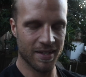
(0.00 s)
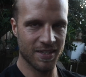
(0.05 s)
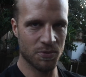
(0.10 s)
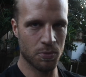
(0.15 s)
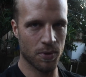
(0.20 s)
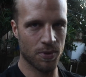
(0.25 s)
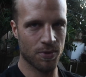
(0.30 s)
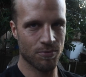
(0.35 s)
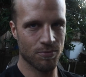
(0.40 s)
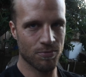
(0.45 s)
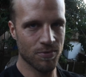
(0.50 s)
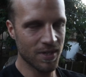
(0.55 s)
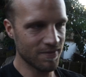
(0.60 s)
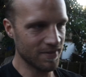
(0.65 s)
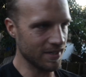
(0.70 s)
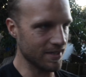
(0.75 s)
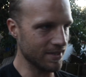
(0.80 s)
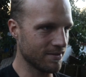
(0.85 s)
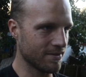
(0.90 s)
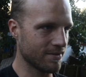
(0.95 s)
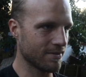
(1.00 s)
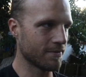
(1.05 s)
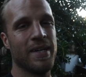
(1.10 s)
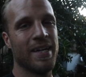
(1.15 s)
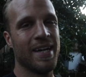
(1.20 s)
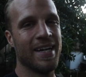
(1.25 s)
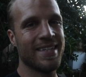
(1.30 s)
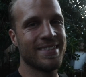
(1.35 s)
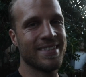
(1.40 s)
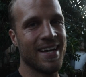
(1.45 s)
is with rivets.
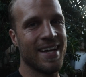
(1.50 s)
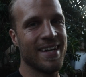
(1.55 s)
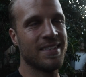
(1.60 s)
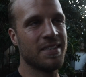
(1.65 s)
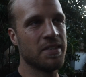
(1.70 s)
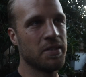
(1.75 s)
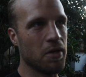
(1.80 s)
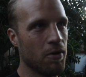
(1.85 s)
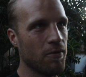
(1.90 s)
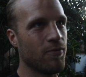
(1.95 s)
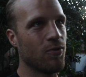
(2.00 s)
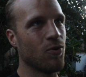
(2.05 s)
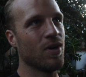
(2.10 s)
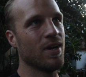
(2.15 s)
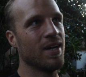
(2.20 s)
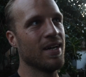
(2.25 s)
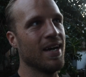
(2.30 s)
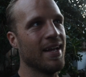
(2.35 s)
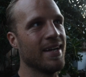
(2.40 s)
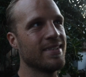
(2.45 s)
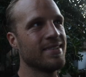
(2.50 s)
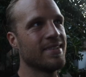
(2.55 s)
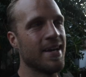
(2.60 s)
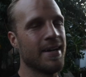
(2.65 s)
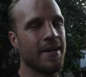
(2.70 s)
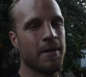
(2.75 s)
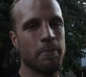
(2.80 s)
But I decided to go for it. I decided